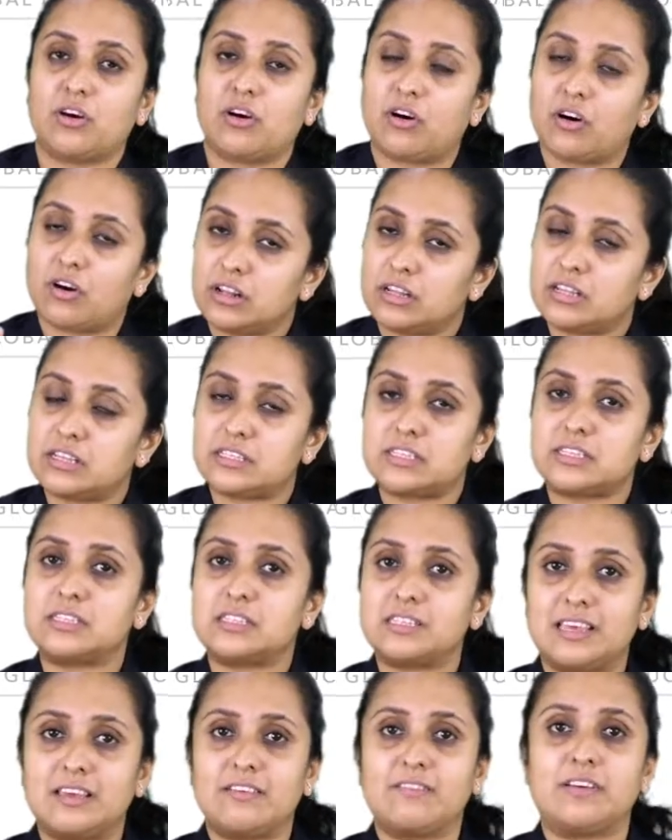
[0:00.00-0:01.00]
all this is
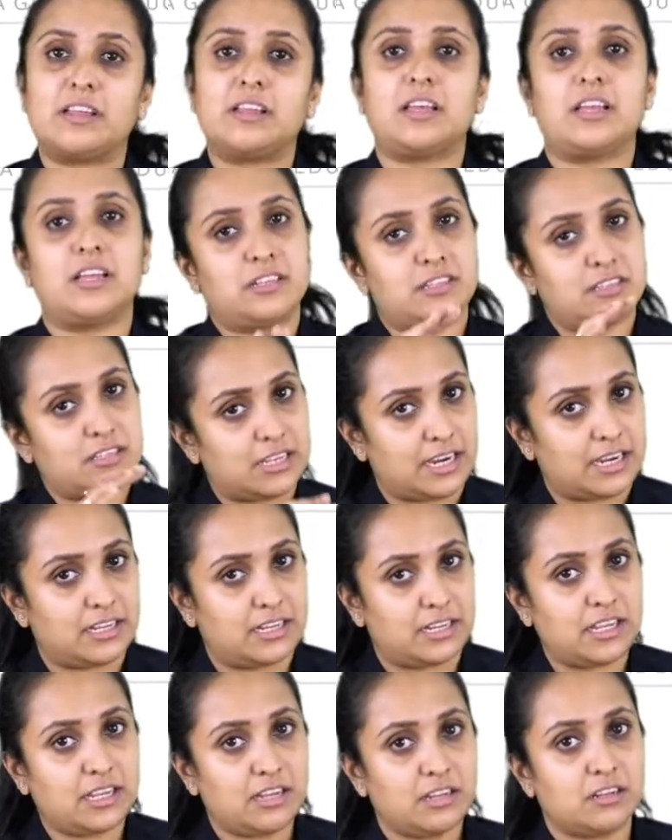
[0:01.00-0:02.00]
given inside
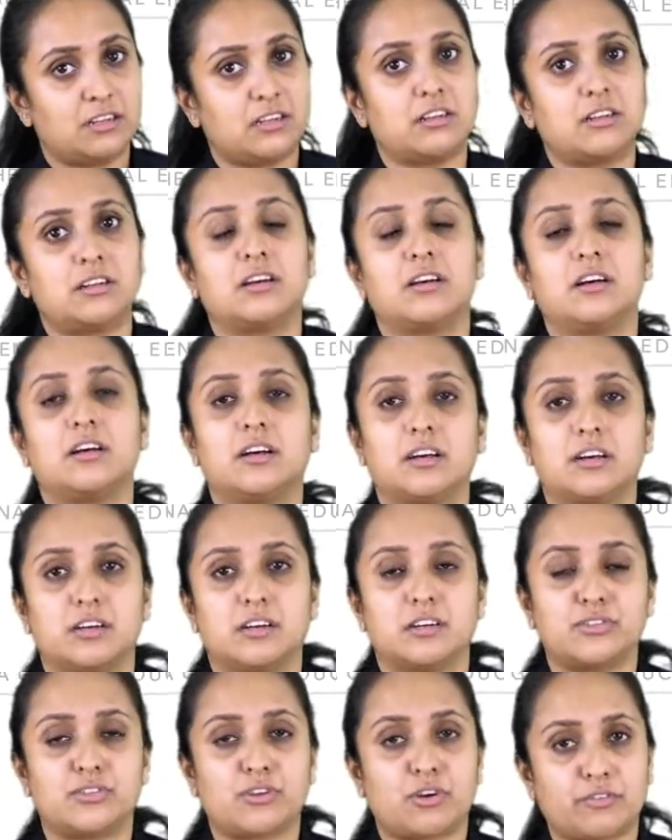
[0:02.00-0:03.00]
the
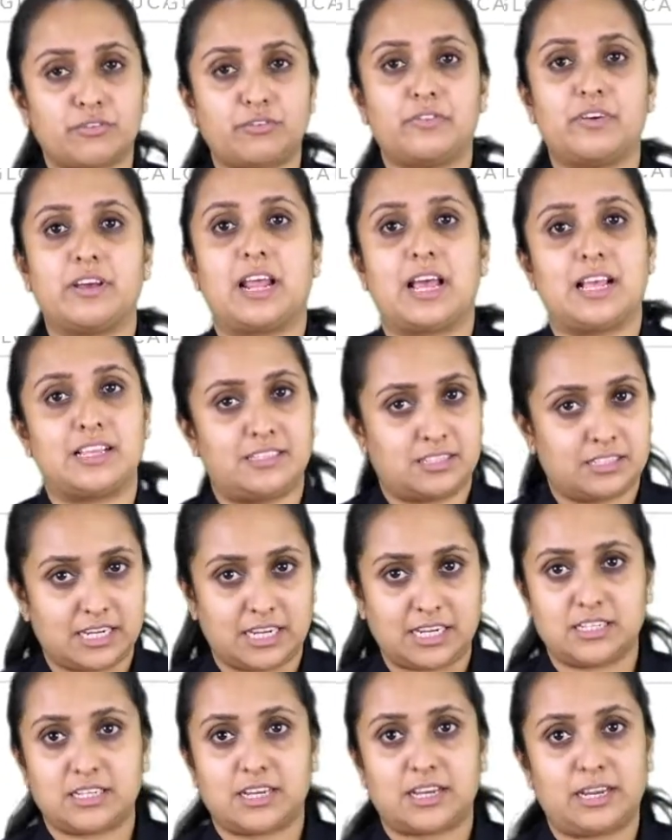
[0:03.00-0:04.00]
software as a
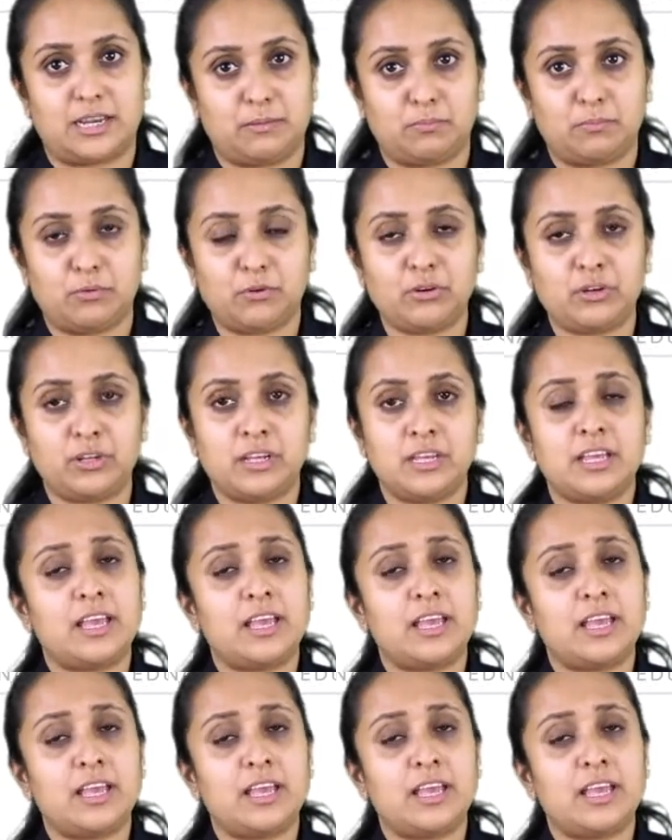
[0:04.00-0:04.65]
data input.